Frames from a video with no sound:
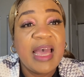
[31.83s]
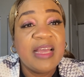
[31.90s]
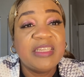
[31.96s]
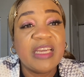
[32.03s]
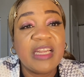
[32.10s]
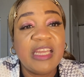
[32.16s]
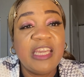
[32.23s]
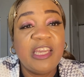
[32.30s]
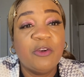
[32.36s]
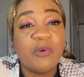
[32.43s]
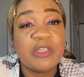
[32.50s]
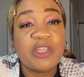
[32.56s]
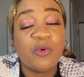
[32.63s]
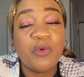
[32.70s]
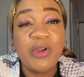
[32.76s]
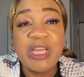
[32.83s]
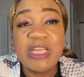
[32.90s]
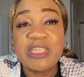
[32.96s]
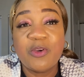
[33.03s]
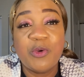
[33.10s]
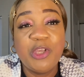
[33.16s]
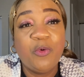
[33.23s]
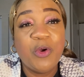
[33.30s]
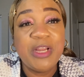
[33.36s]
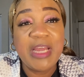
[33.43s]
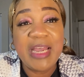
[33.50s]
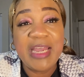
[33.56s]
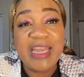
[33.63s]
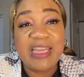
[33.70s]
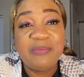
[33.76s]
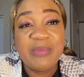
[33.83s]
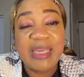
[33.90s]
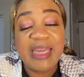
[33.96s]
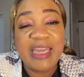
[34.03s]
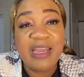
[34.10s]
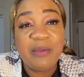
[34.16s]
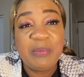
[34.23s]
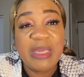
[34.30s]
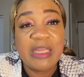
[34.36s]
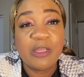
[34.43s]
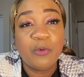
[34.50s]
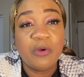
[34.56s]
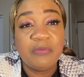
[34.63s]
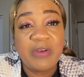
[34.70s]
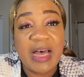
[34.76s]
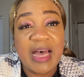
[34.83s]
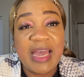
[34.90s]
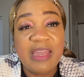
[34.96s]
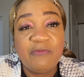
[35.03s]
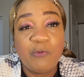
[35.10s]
telling your story so your name can be glorified